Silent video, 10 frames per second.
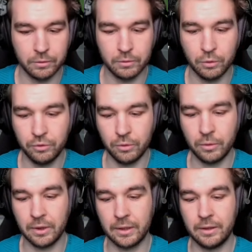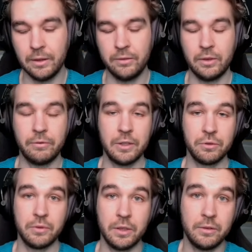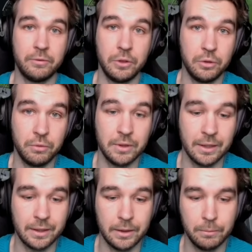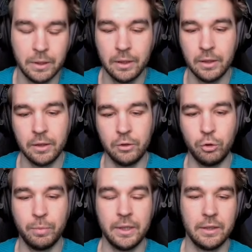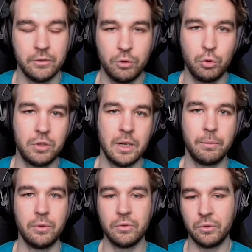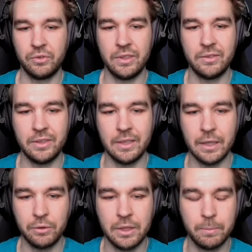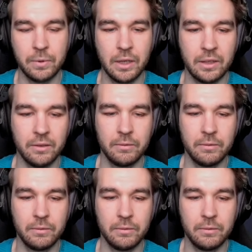also look like this. If Edge of Night is very good that game, and you're playing against hook champions or CC and you keep getting